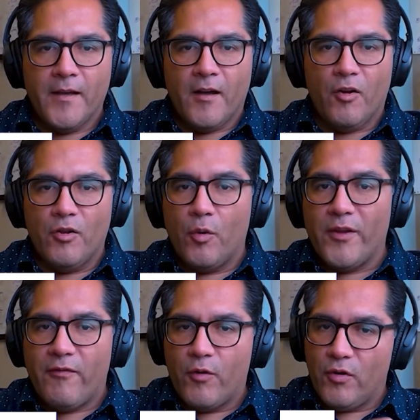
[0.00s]

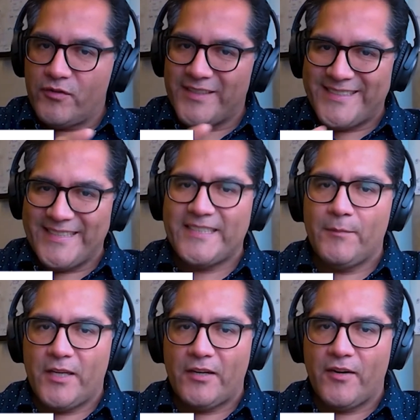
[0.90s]
Although, of course, the
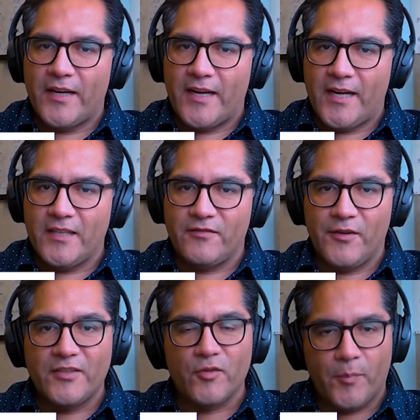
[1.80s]
system here in Canada is
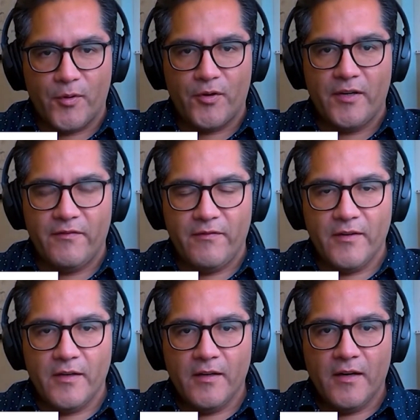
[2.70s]
very supportive.
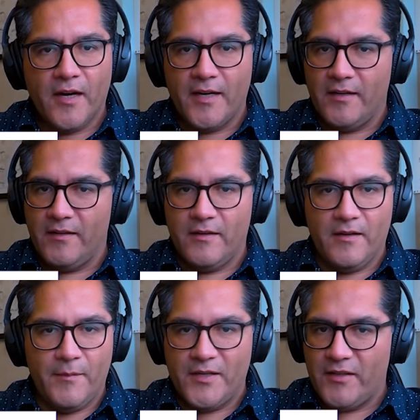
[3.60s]
And
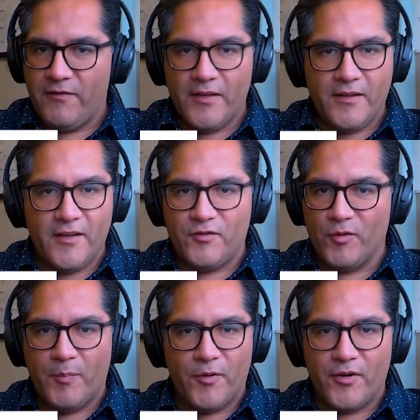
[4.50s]
I mean, definitely they
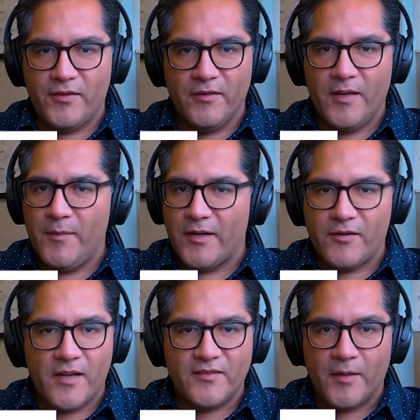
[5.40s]
support
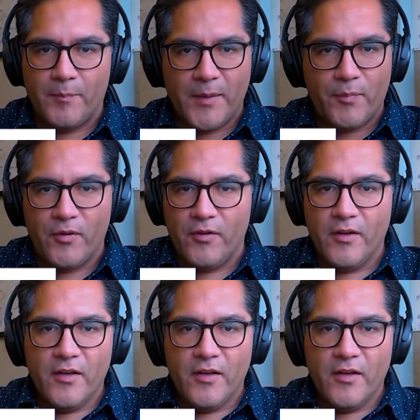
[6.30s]
immigrants and people,